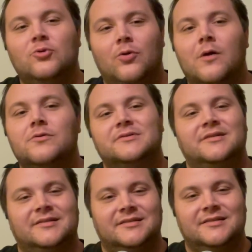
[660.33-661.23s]
grows and
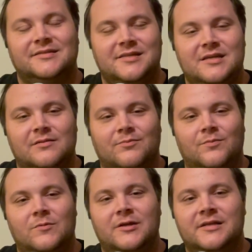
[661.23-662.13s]
as this
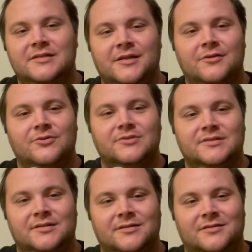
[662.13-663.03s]
team continues
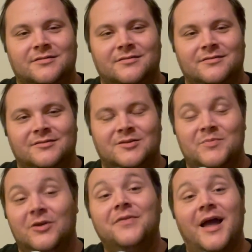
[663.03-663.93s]
to
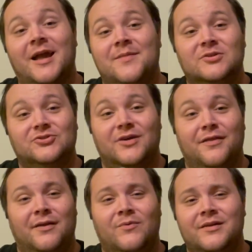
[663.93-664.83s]
build that chemistry, I
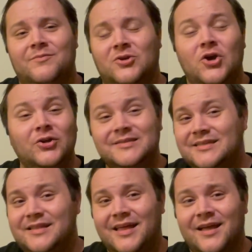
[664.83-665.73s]
think we could
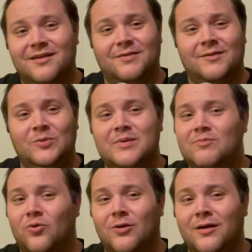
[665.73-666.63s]
see that a little bit
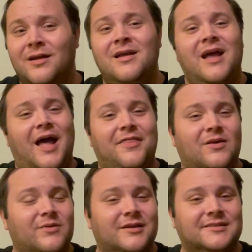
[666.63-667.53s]
more. I think
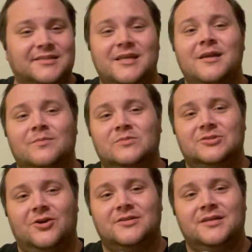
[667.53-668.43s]
we could see him
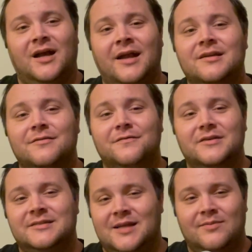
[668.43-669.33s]
start to kind of
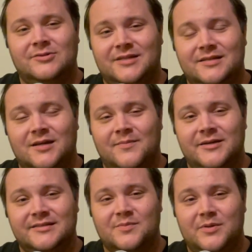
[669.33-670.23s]
establish that
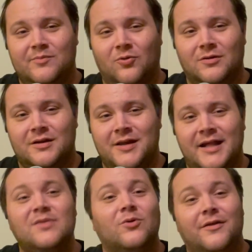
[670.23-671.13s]
dominance a bit more on
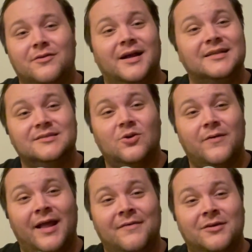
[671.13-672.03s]
nights where other guys don't
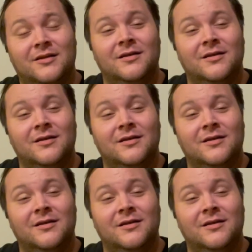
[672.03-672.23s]
have it.